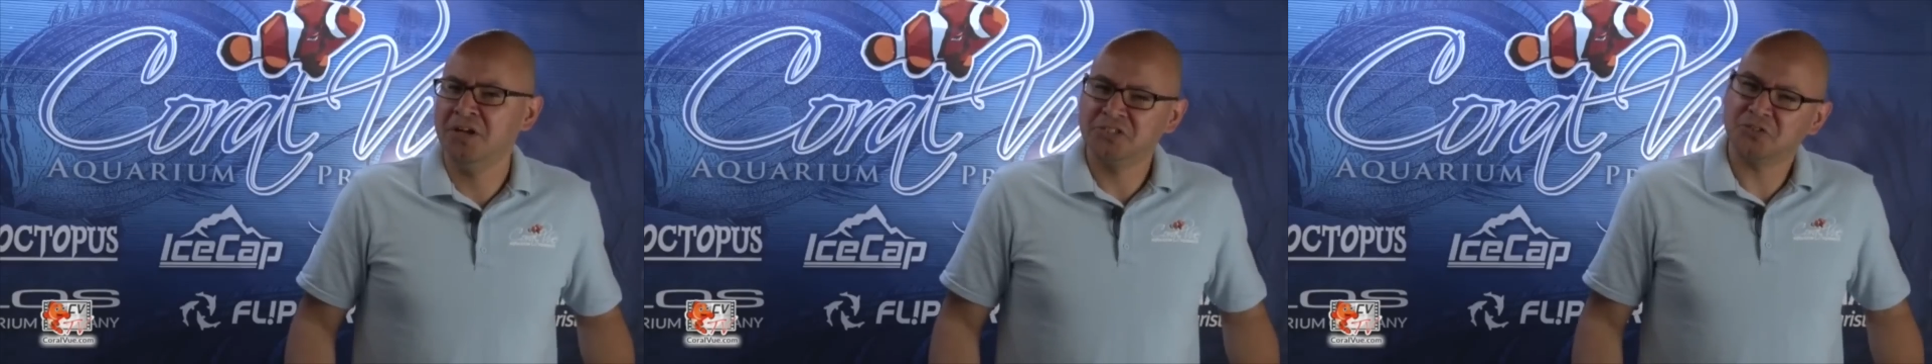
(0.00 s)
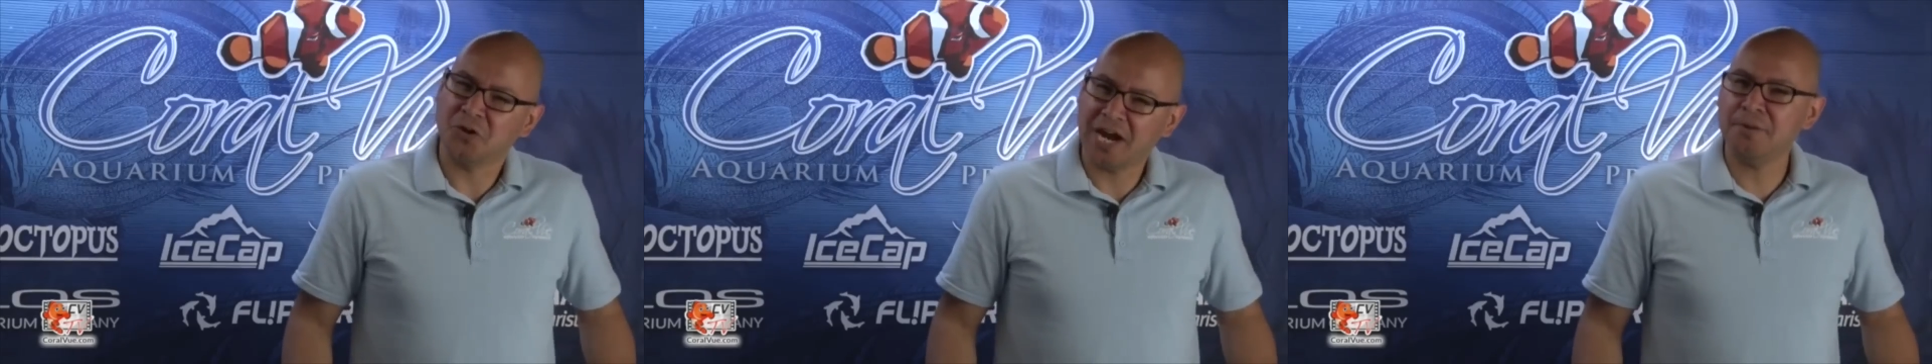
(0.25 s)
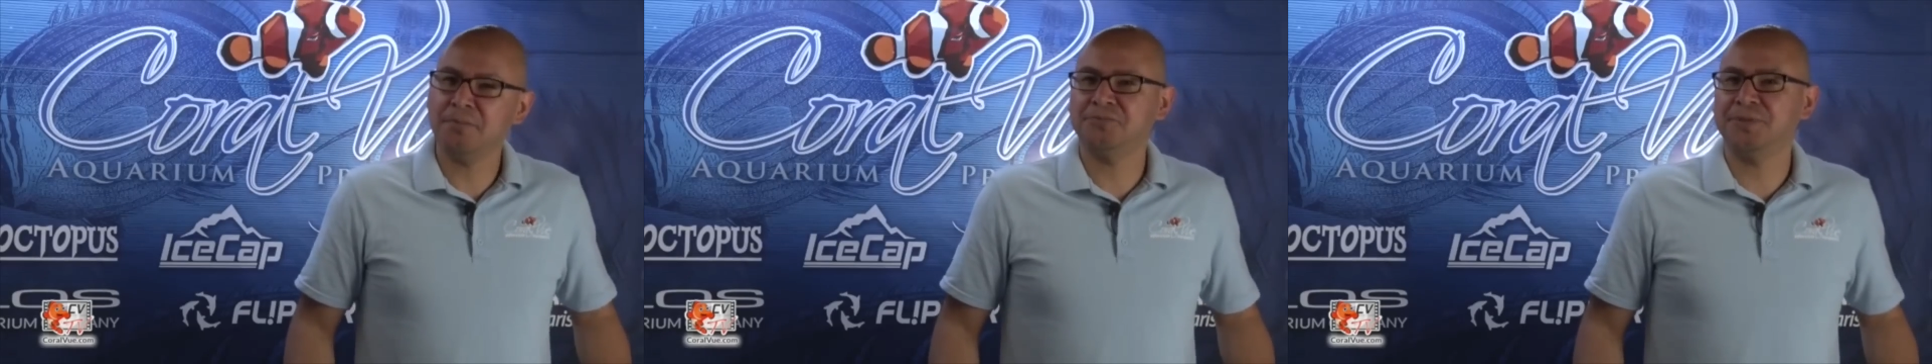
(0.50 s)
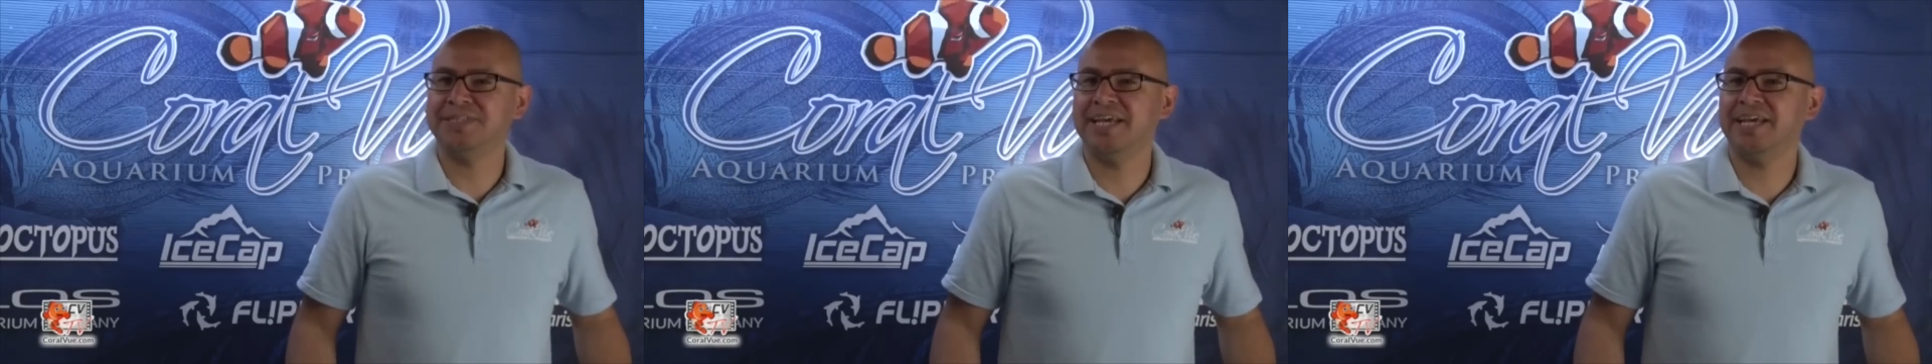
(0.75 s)
so care must
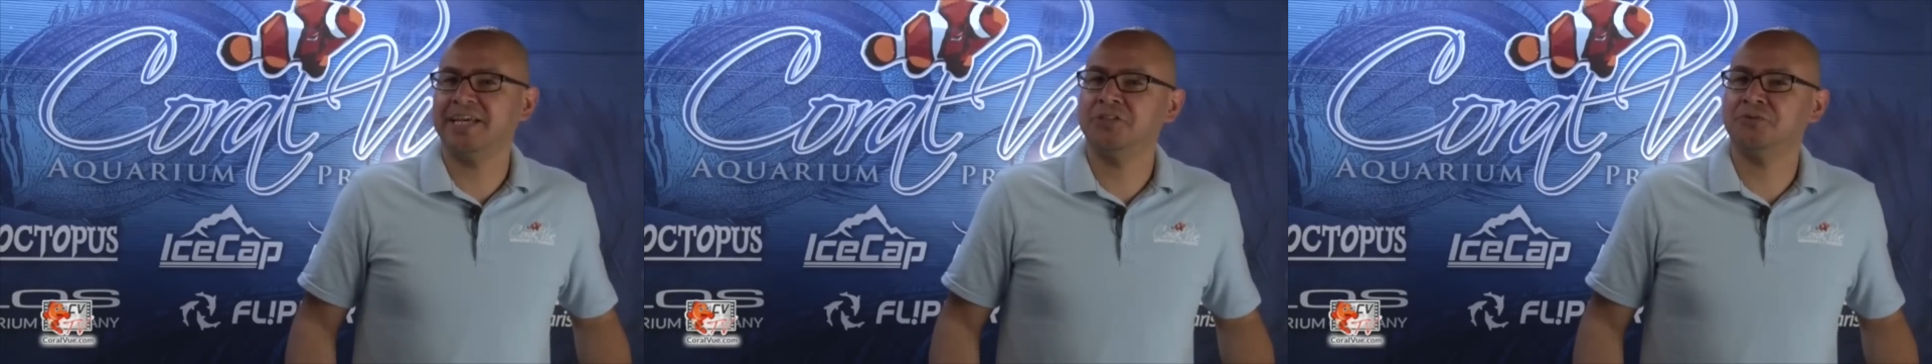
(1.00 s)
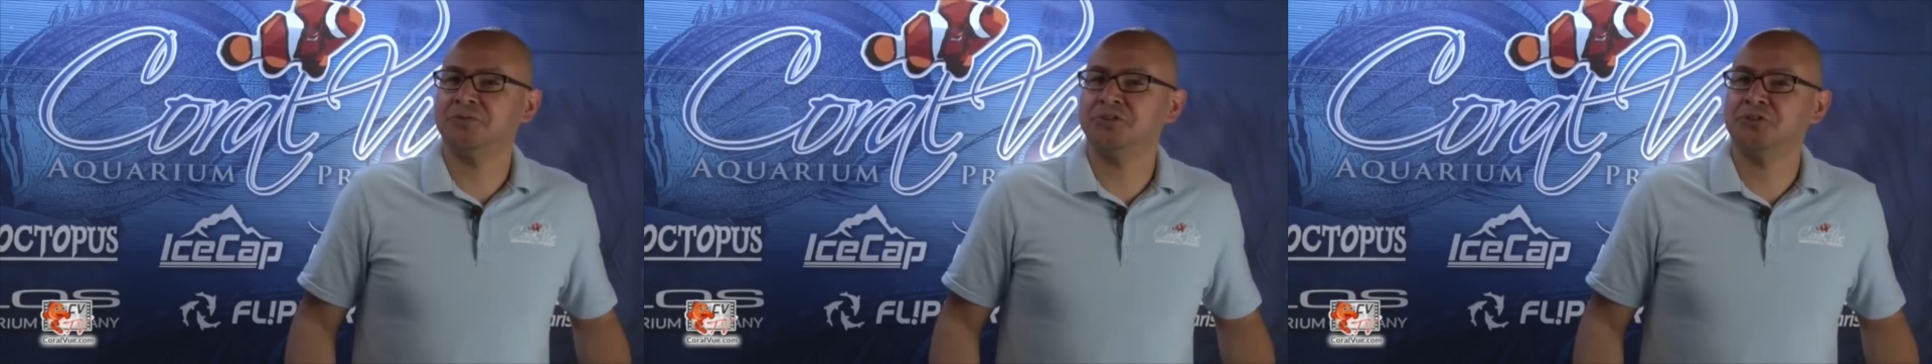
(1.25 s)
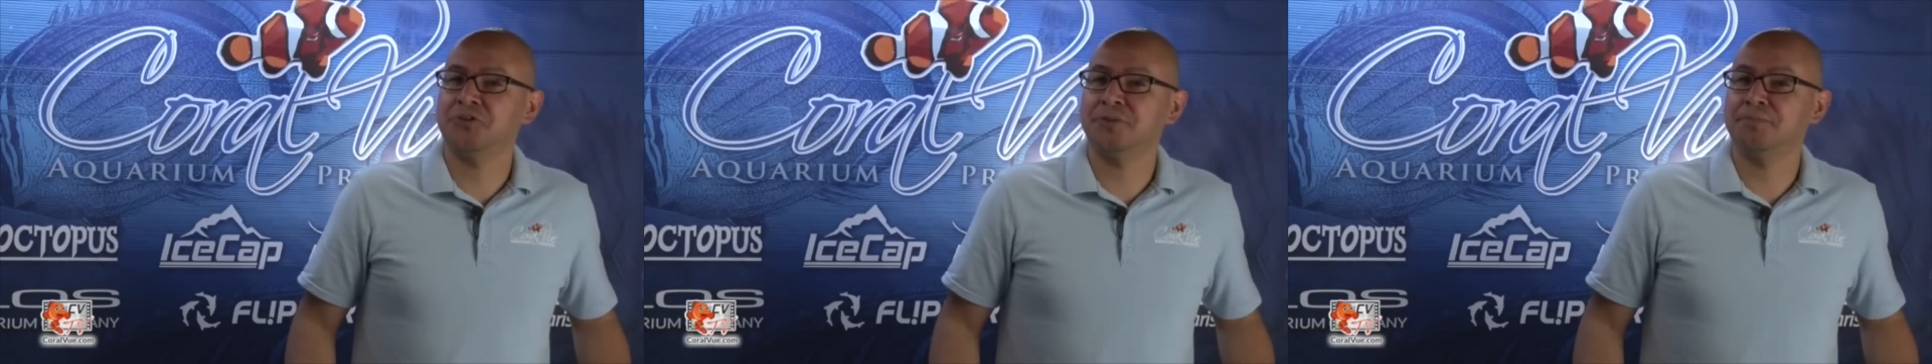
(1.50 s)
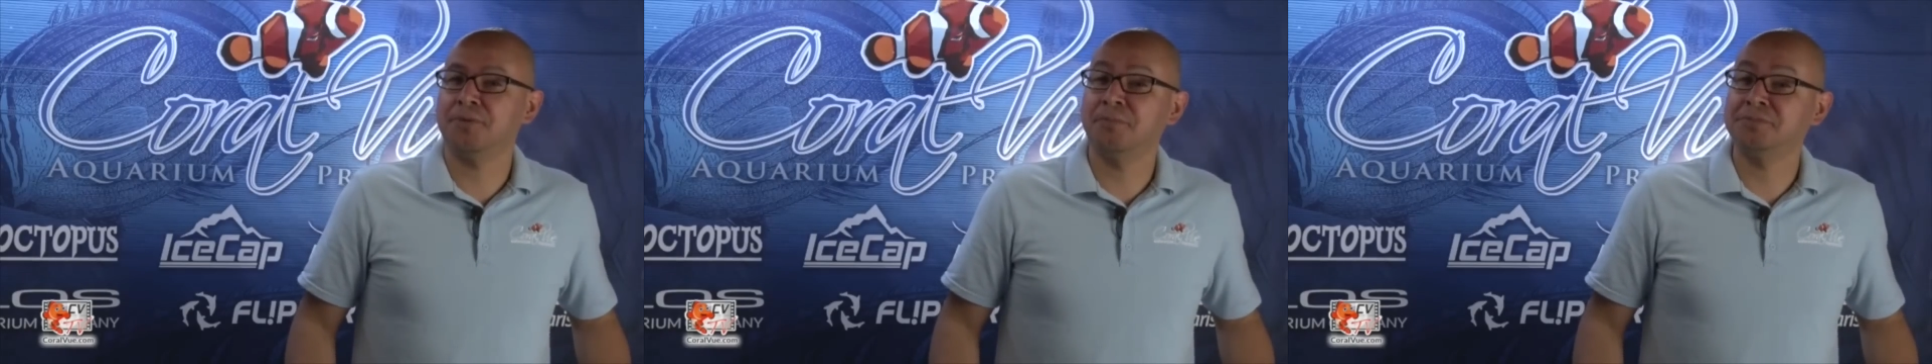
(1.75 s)
be taken to ensure
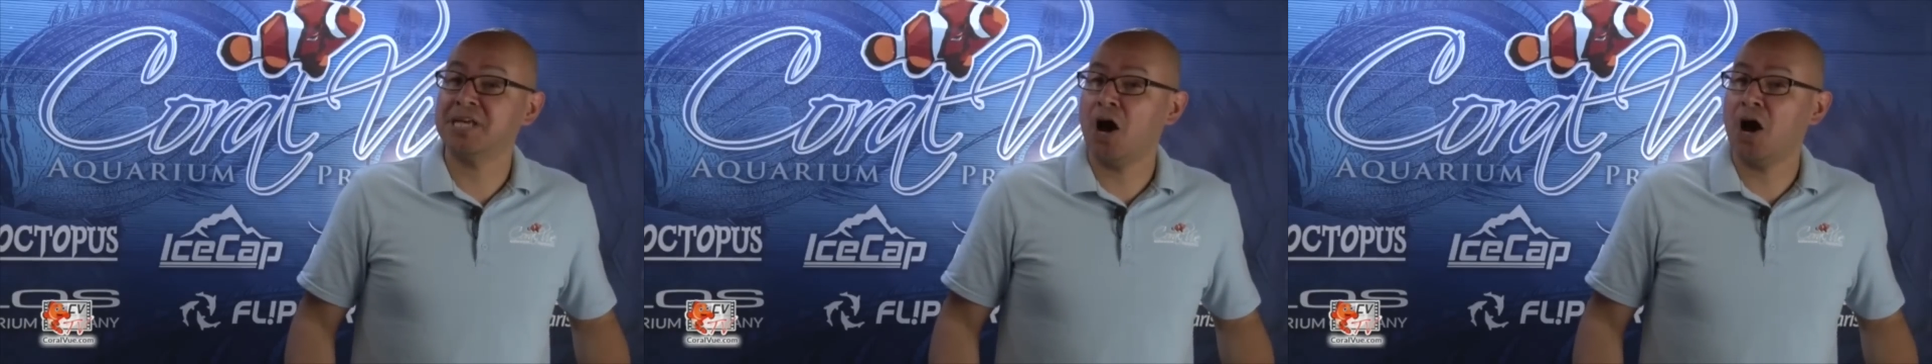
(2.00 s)
the pump's